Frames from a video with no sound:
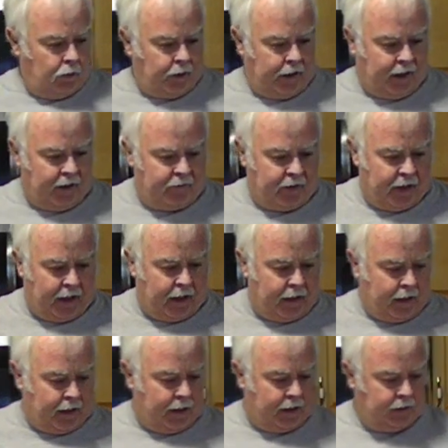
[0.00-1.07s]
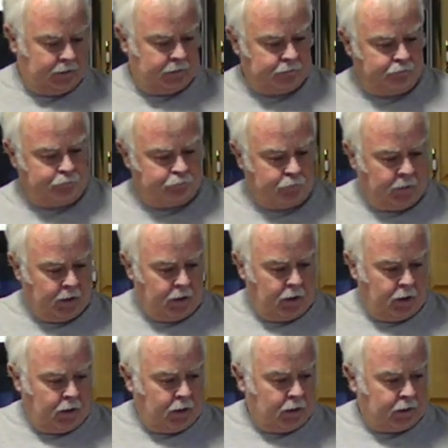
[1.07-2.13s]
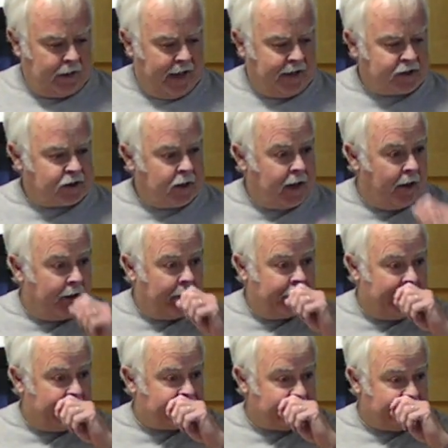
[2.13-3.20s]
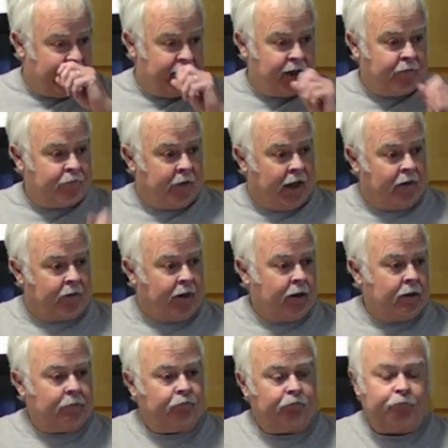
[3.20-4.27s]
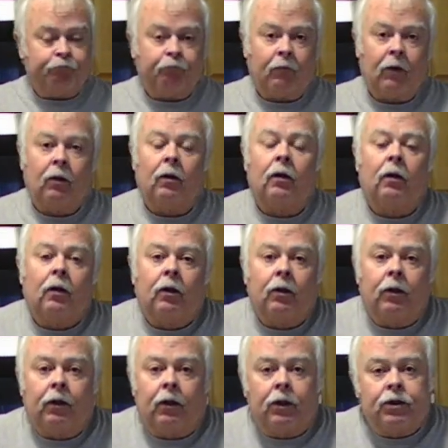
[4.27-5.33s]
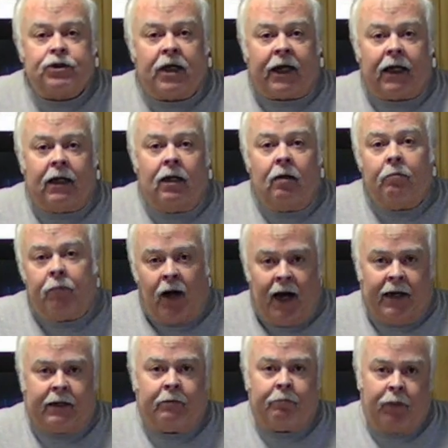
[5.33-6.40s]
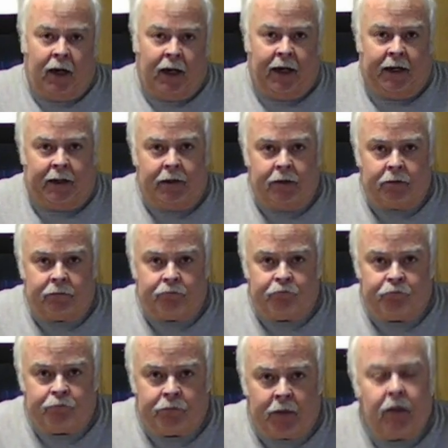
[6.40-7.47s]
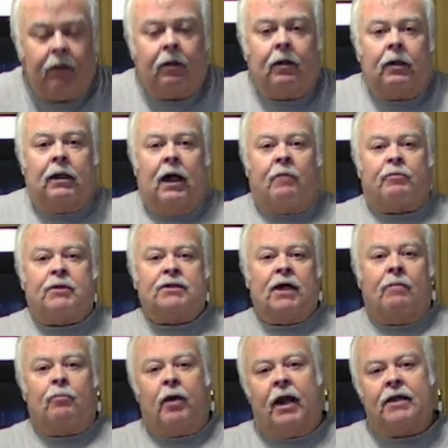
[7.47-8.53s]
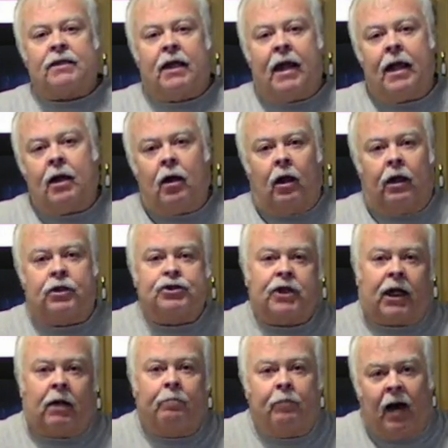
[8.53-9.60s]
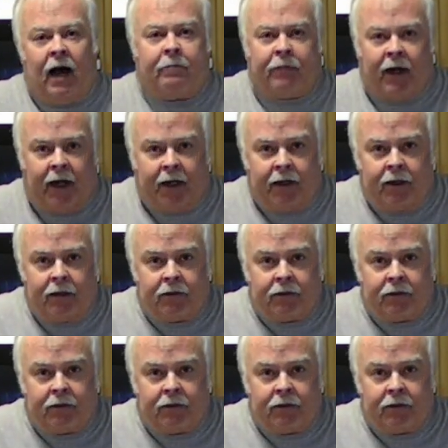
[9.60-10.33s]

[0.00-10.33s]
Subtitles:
we have a Lancaster County, Pennsylvania favorite, chicken pot pie. Now, for some reason, they call it chicken Popeye.